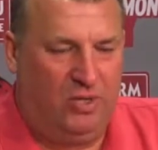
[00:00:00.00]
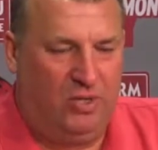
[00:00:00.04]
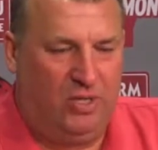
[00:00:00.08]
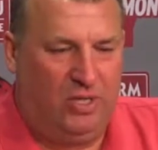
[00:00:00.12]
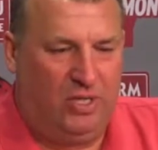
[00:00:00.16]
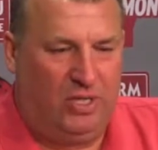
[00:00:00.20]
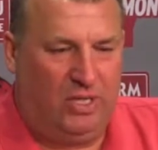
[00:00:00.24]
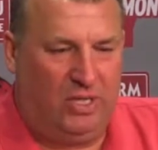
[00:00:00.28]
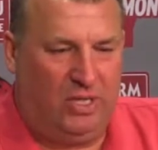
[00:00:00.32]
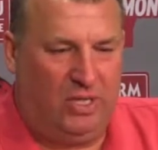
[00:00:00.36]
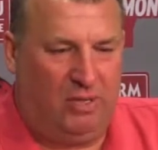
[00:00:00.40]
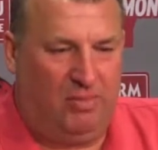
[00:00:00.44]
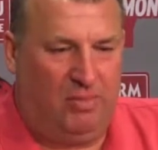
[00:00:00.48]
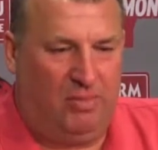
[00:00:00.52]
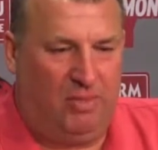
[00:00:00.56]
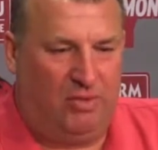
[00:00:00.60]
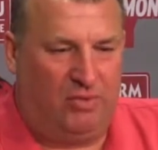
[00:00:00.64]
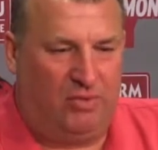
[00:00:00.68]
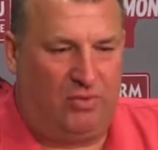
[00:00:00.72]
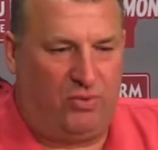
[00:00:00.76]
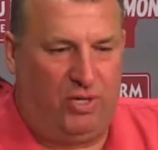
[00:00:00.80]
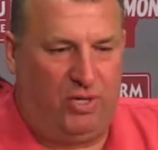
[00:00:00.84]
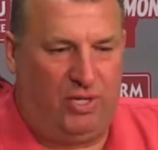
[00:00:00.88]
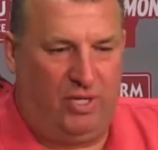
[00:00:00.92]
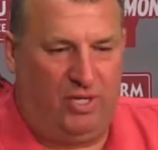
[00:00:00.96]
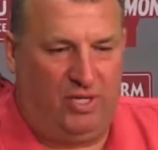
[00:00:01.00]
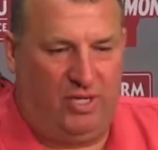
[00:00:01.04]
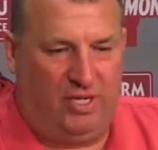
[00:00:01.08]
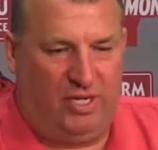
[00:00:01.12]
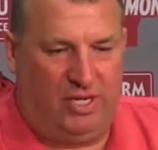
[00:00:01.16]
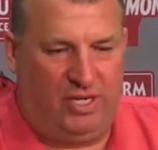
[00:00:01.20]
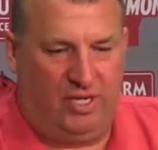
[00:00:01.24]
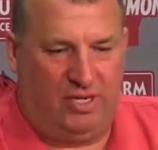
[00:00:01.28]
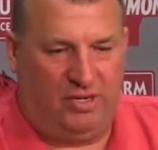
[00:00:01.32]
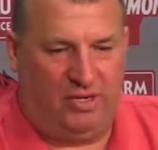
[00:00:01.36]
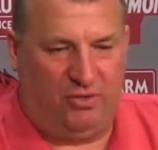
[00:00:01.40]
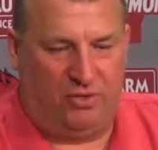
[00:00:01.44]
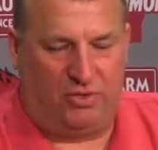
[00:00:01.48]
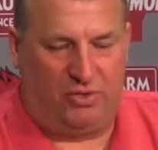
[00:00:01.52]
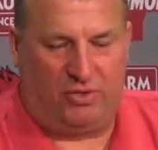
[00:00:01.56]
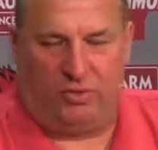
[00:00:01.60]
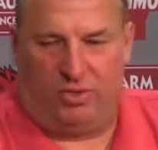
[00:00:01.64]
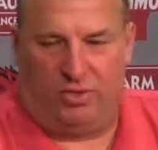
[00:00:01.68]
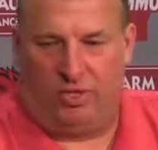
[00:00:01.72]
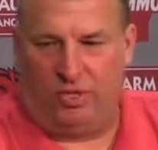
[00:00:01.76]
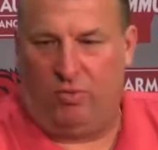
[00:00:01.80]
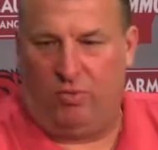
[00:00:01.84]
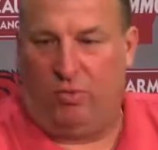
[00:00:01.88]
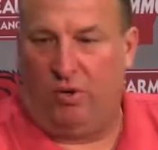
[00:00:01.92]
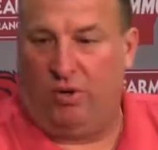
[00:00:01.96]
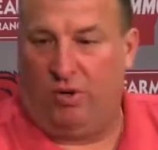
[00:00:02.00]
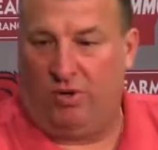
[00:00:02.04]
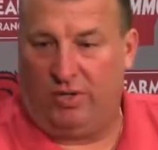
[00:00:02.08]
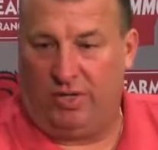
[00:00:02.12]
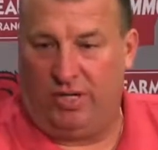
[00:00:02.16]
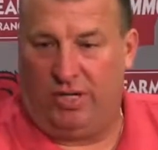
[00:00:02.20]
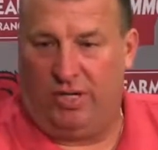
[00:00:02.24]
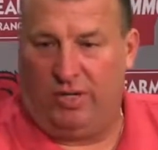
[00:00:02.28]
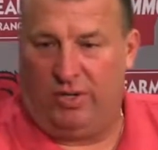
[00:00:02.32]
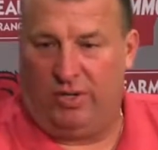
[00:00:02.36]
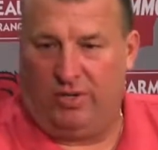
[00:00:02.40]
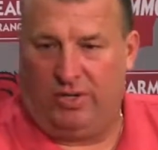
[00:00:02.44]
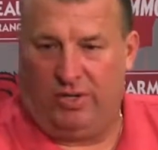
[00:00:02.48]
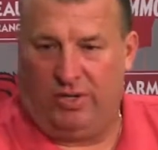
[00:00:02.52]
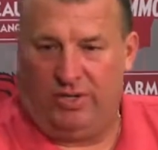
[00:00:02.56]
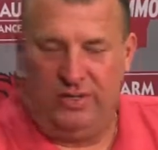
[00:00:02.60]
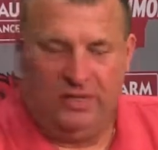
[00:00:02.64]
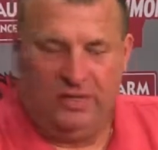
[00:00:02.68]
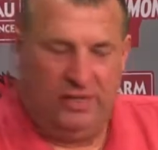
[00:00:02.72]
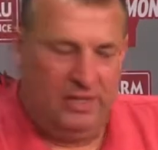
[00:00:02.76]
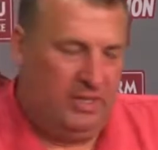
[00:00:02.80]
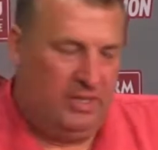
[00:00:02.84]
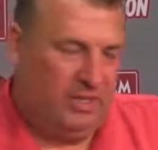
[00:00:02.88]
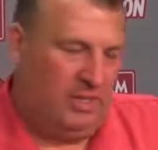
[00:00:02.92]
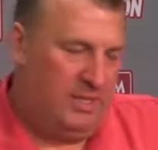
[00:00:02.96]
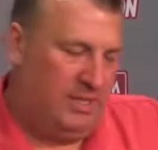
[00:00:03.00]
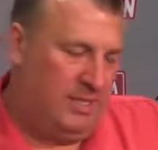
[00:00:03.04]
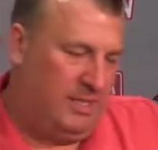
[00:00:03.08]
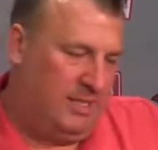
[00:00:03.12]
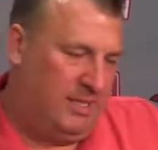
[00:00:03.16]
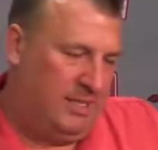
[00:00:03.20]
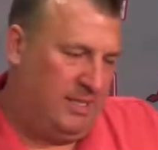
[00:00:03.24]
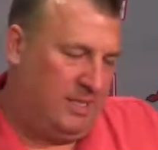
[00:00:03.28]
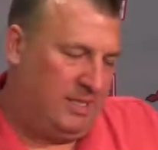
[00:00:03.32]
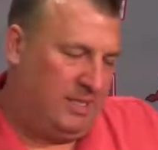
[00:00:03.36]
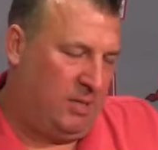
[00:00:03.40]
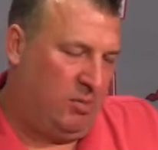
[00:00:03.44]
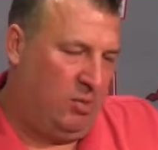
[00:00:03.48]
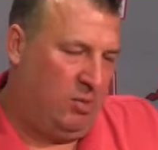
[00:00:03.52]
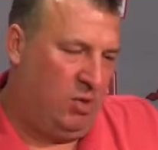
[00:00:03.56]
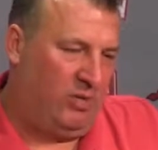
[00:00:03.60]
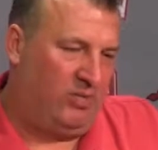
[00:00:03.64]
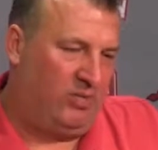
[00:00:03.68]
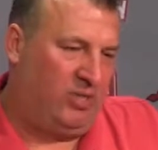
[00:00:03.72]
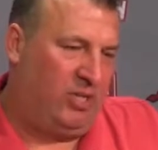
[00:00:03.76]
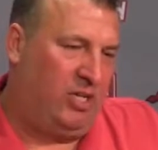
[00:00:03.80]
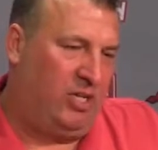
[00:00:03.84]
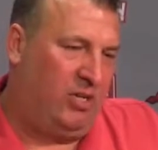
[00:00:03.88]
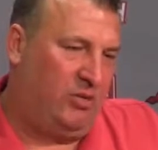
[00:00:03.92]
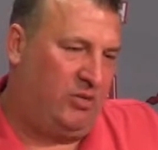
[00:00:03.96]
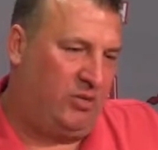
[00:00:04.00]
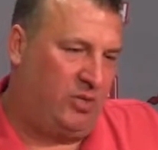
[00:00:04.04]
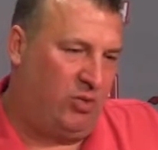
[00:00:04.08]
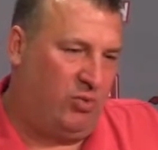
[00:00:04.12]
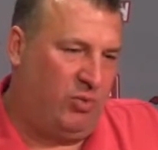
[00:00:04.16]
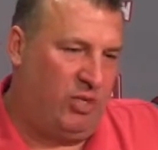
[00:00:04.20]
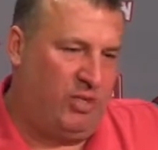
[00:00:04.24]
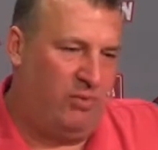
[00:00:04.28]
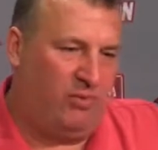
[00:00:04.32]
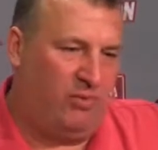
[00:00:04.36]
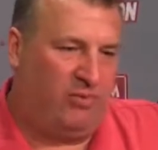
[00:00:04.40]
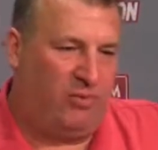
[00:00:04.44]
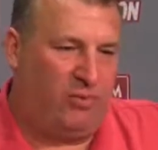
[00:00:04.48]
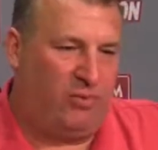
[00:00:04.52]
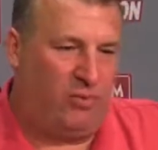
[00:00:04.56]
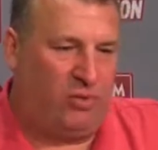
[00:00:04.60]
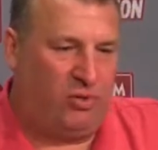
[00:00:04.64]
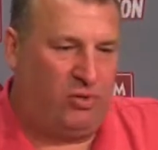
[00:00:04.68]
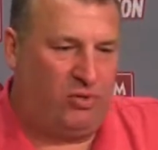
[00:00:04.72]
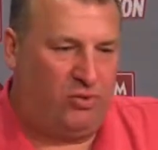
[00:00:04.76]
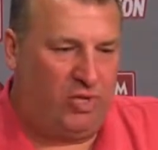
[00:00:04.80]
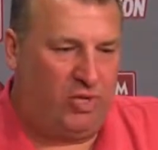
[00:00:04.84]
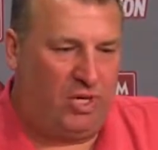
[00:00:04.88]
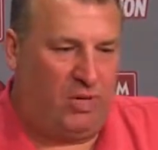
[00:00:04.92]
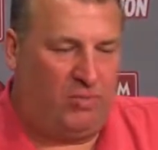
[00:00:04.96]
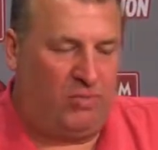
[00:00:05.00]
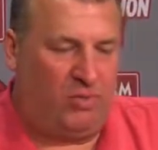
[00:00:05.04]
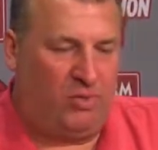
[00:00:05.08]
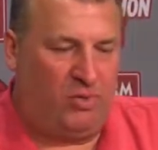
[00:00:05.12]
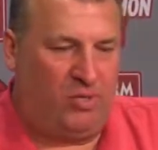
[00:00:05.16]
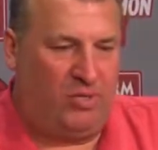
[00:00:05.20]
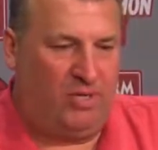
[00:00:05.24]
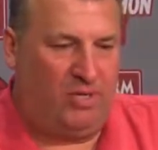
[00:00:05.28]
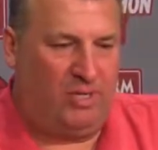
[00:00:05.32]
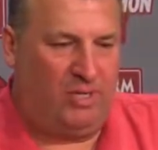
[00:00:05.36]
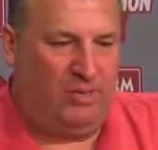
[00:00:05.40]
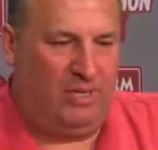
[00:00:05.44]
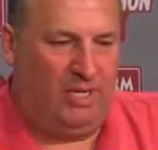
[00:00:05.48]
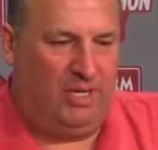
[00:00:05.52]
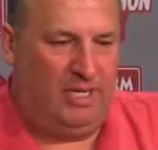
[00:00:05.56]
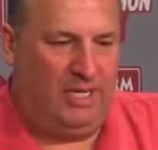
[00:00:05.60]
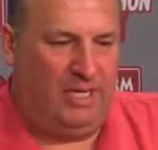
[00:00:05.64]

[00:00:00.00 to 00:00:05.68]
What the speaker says: But three, and that, there was three that weren't, you know. And coming off the heels of the week before to drop one, I mean,